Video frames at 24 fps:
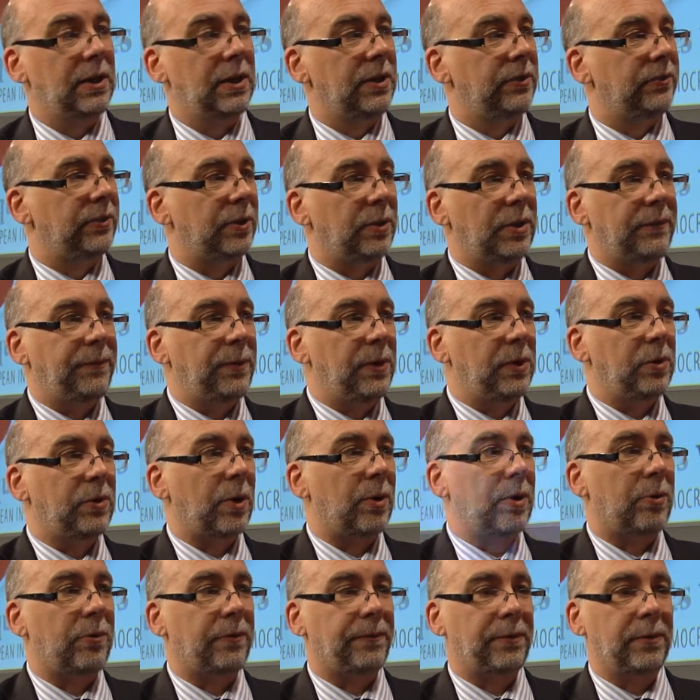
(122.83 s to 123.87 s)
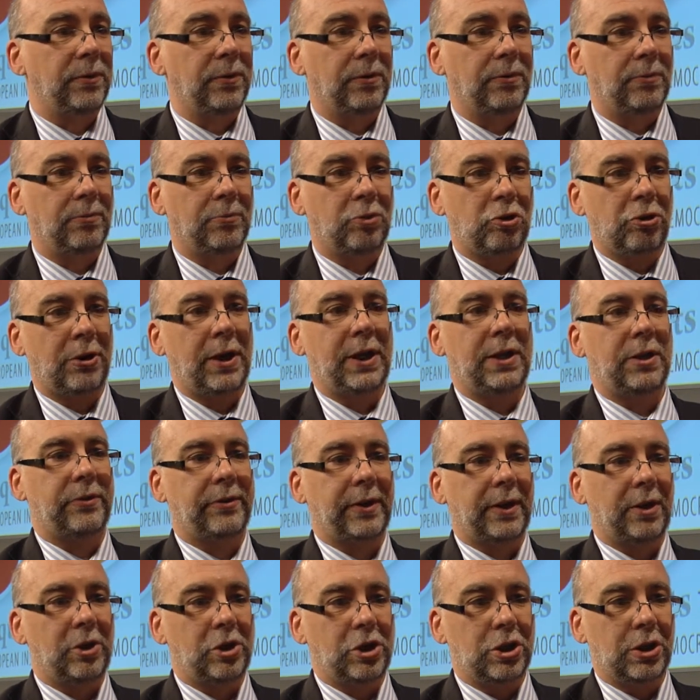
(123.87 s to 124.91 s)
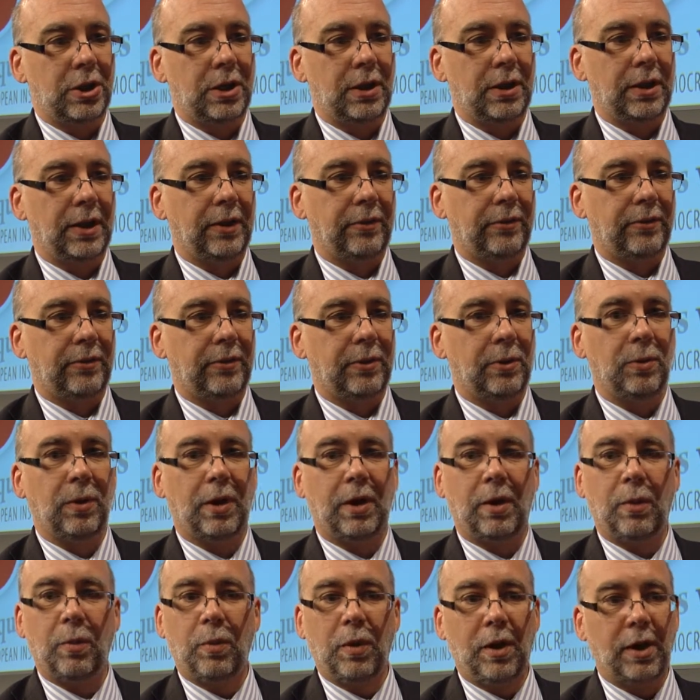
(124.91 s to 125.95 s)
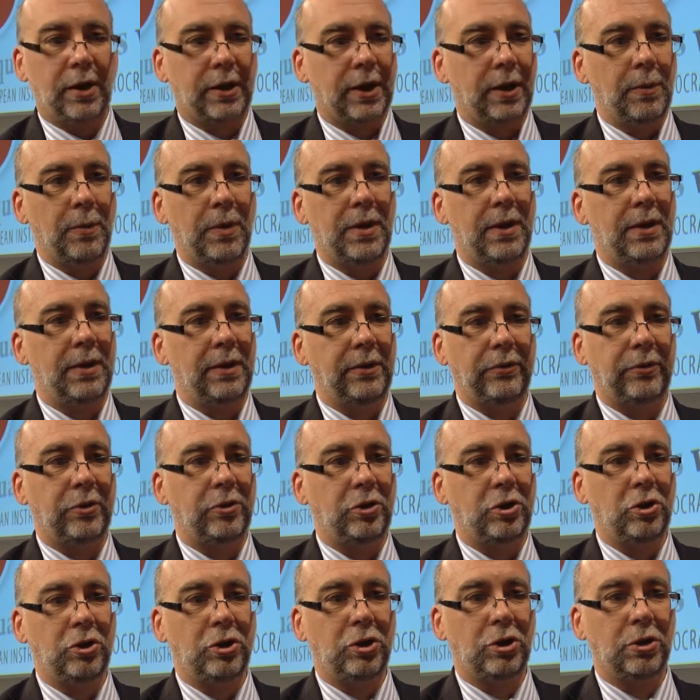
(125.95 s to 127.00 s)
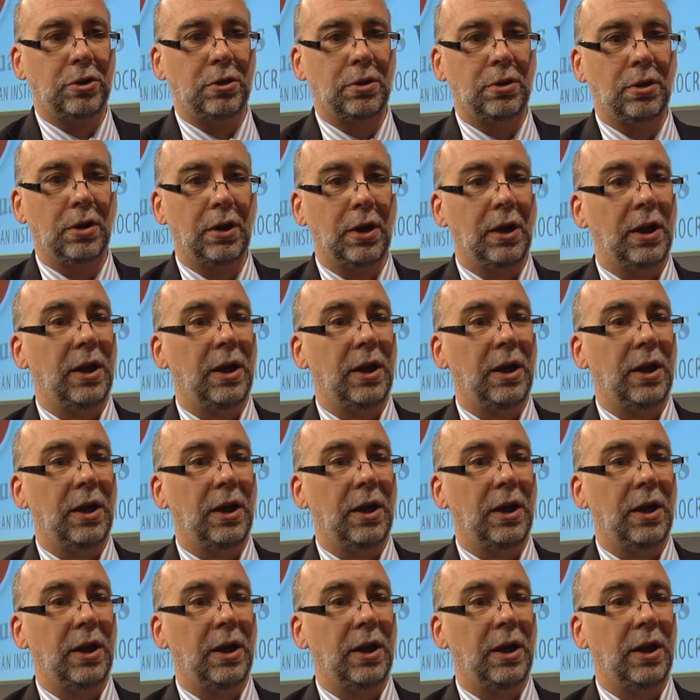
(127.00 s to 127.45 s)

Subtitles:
So if you go off and train a set of journalists who are working with an institution